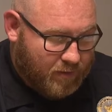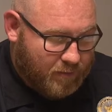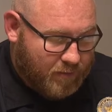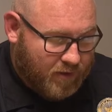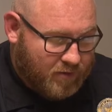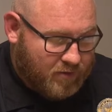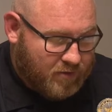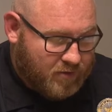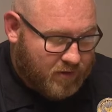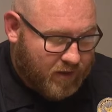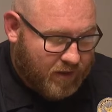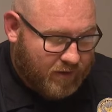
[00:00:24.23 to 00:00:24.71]
the
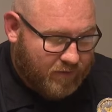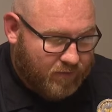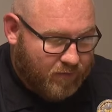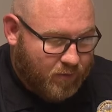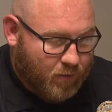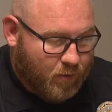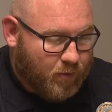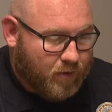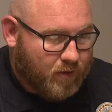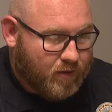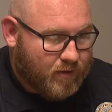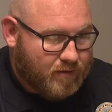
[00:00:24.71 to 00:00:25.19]
most
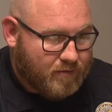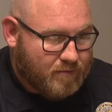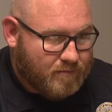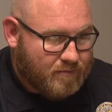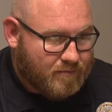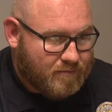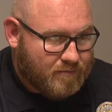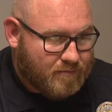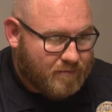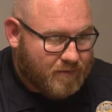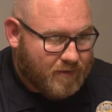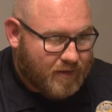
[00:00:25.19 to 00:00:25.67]
straightforward
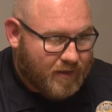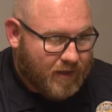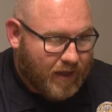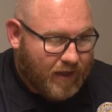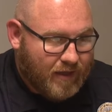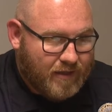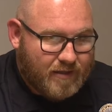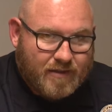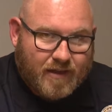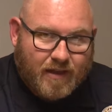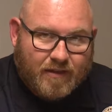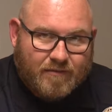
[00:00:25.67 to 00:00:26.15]

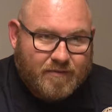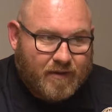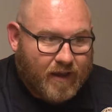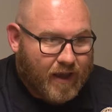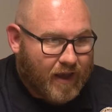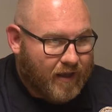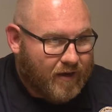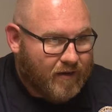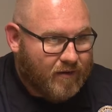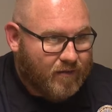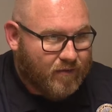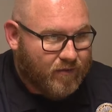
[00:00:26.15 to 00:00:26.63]
case I've
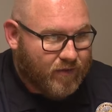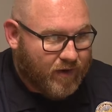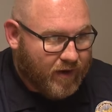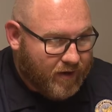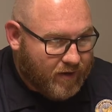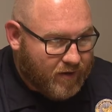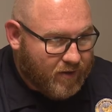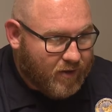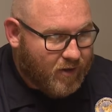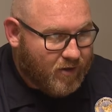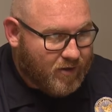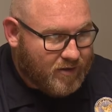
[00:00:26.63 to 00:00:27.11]
had in a
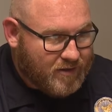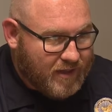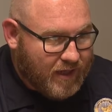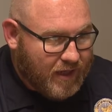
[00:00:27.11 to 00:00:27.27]
very long